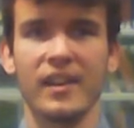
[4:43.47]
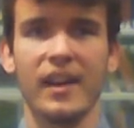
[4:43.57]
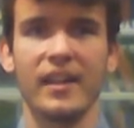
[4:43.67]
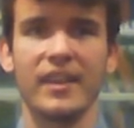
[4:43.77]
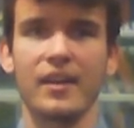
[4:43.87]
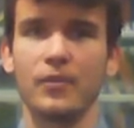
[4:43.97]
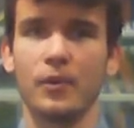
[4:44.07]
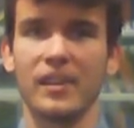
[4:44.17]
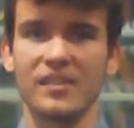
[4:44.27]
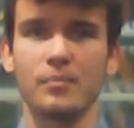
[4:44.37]
and therefore
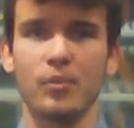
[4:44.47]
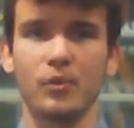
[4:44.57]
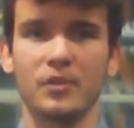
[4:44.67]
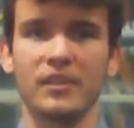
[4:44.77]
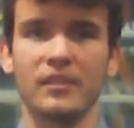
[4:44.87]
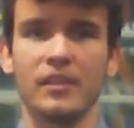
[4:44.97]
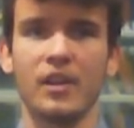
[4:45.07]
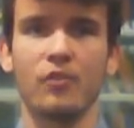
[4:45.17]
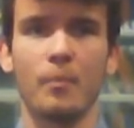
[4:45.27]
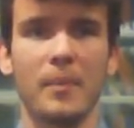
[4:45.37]
it is important
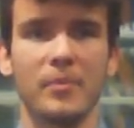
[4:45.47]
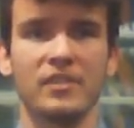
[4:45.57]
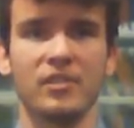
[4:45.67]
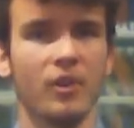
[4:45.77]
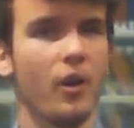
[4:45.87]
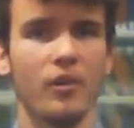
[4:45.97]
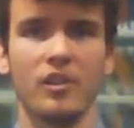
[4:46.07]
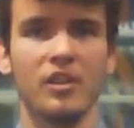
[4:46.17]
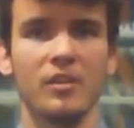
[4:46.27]
for members to not only